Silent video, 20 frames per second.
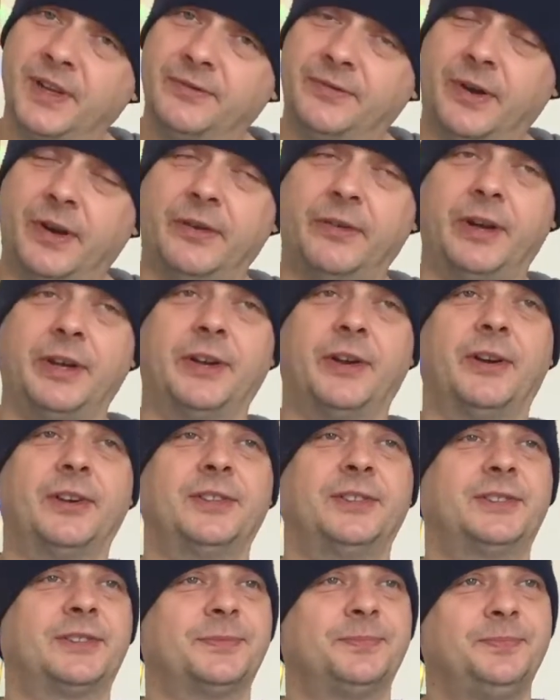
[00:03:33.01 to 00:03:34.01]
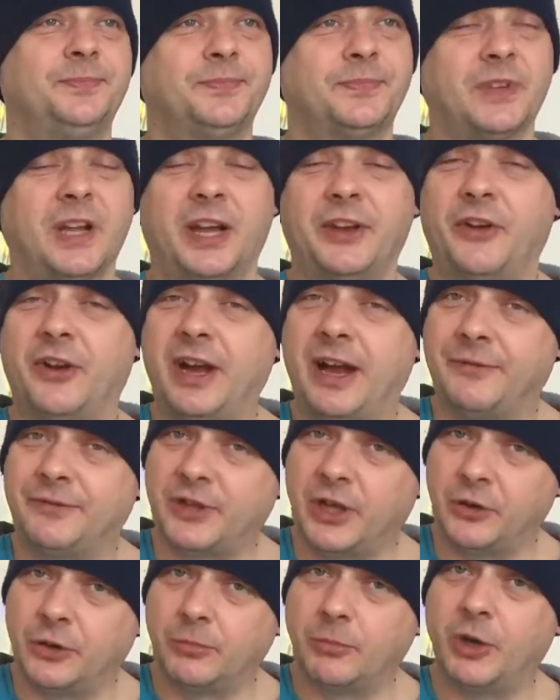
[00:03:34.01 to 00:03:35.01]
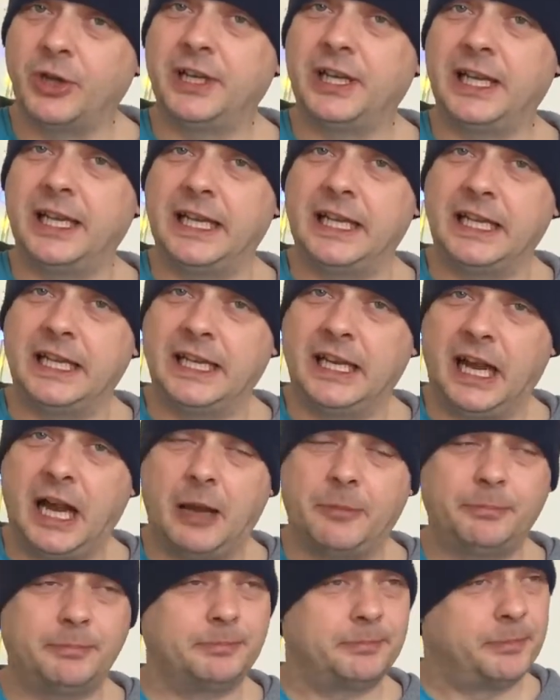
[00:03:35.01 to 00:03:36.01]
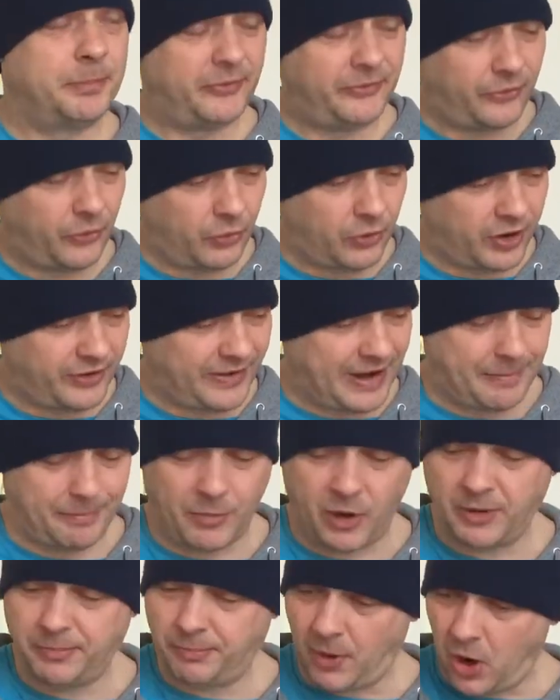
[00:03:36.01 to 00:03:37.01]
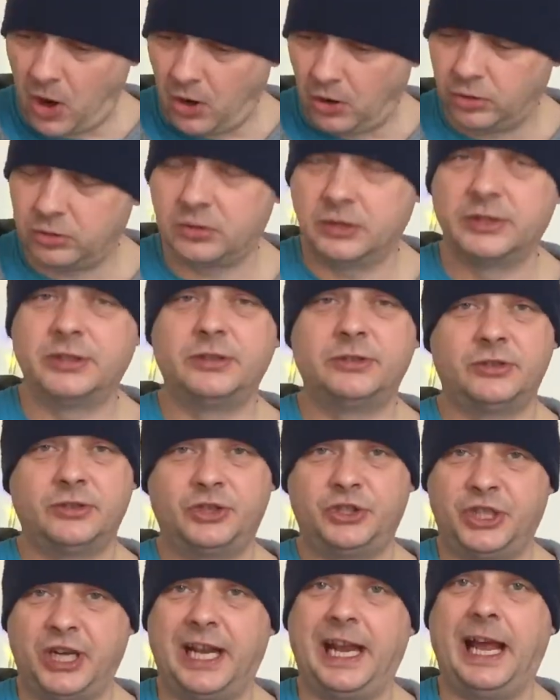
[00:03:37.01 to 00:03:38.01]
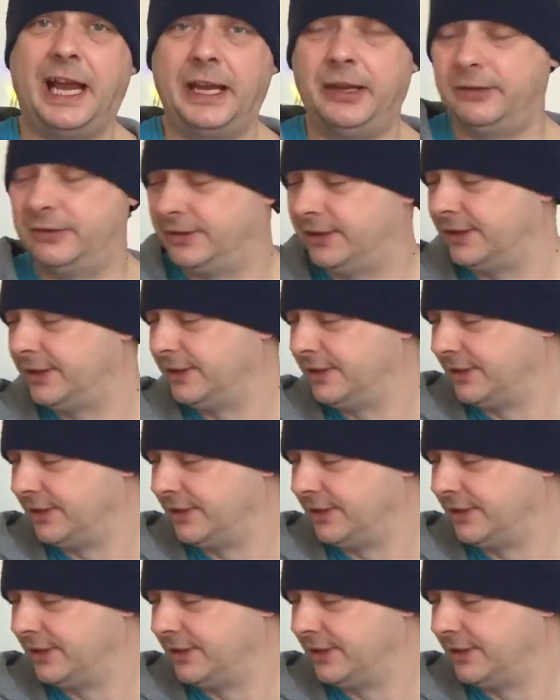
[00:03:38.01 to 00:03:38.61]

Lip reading: Very, very nice. And I have done all my cleaning up before I've had my bong and chill out.